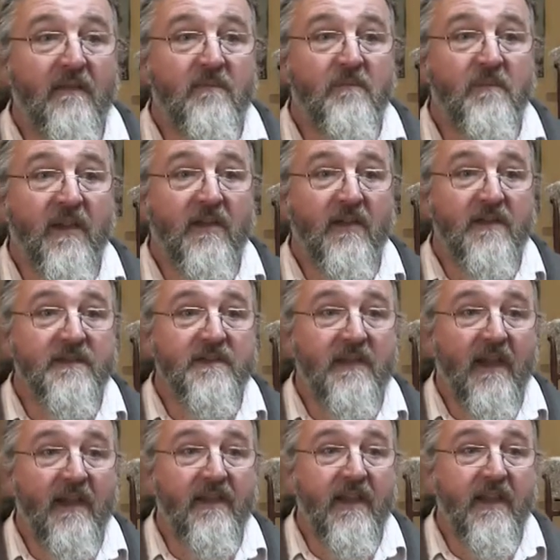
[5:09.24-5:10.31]
because
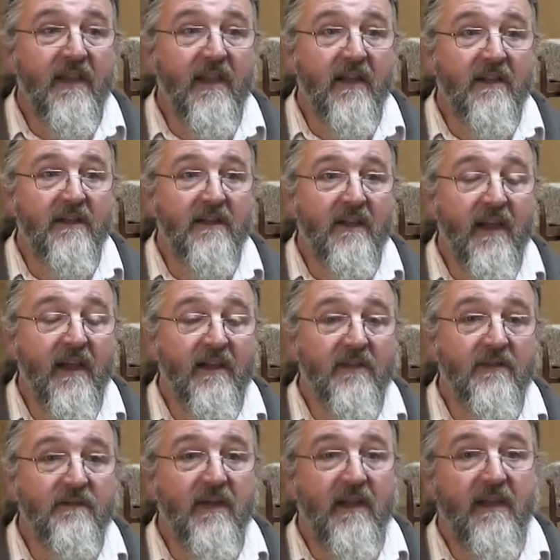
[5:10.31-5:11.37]
I think
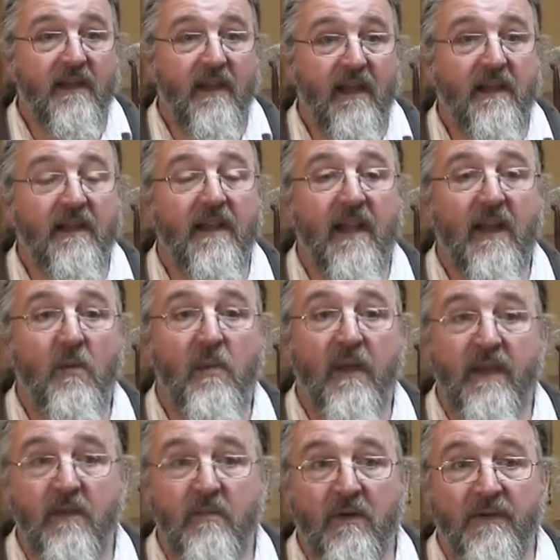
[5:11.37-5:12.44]
it can help
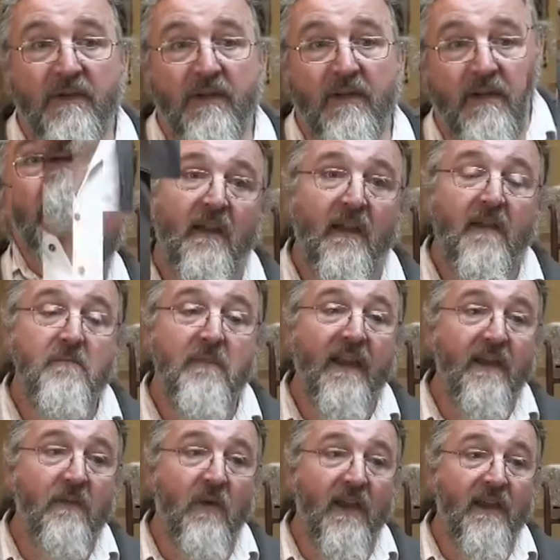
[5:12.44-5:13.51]
anybody. In
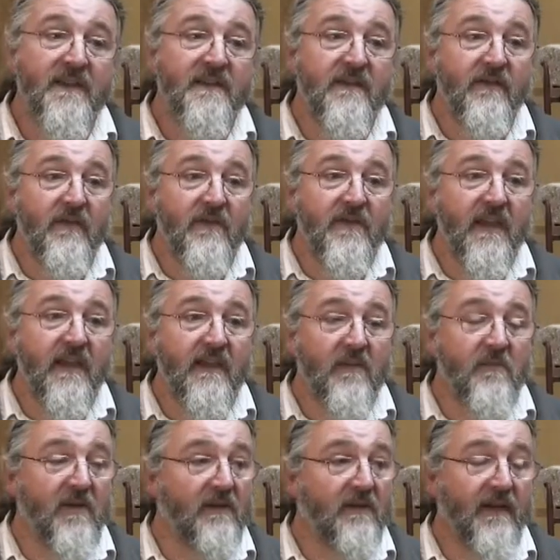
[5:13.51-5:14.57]
many ways, if you think
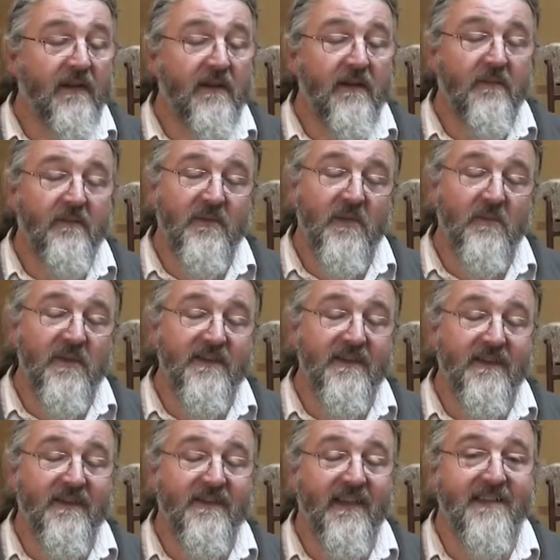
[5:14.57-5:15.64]
your
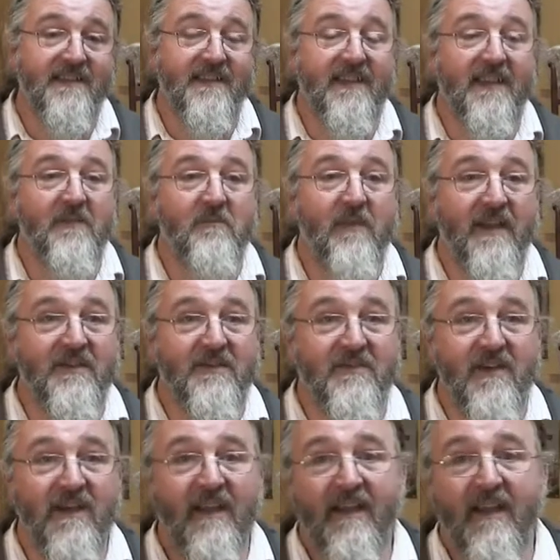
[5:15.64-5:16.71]
business doesn't need
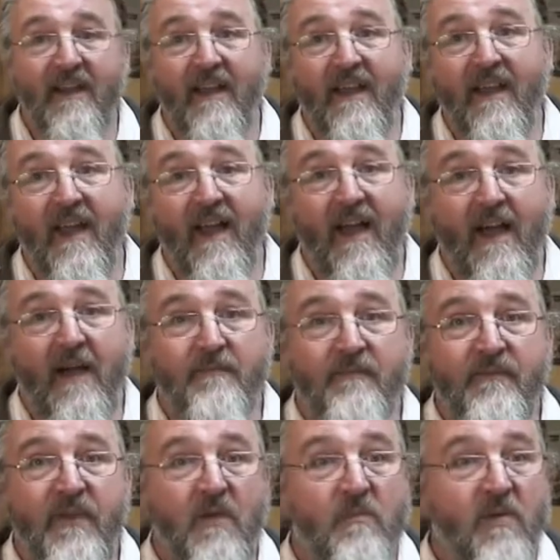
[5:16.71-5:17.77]
mentoring,
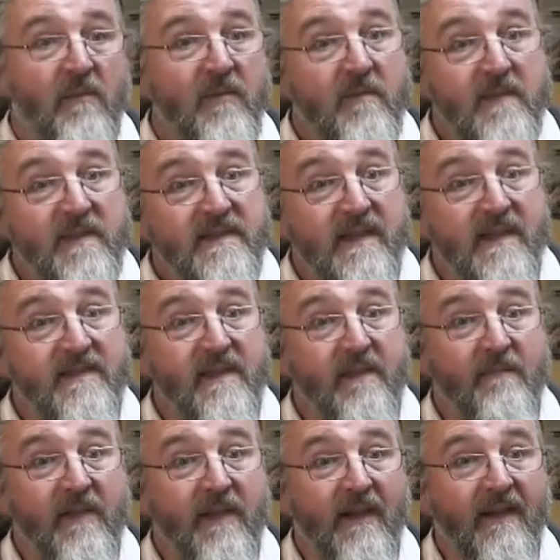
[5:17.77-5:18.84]
you're probably missing
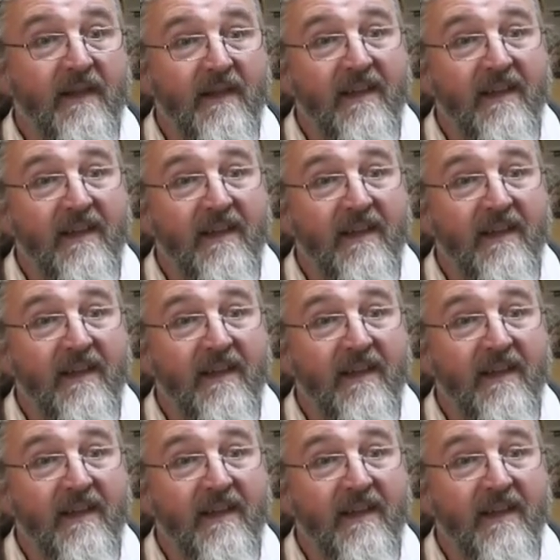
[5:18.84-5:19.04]
something.